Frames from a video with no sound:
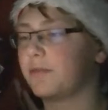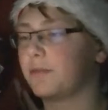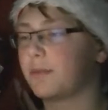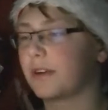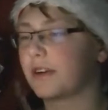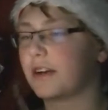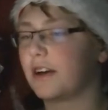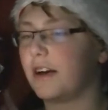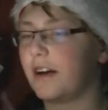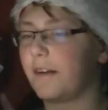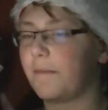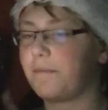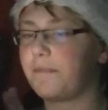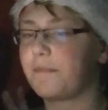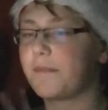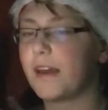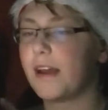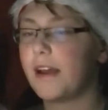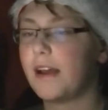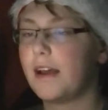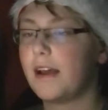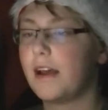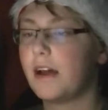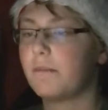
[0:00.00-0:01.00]
Bergot.
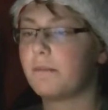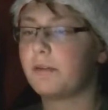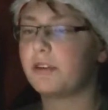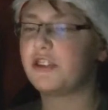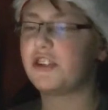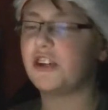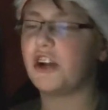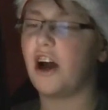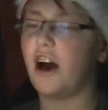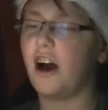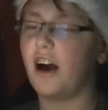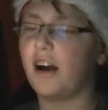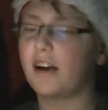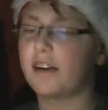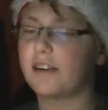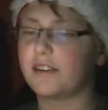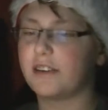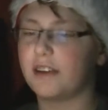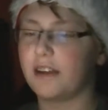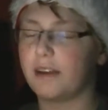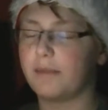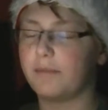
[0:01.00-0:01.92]
But she hugged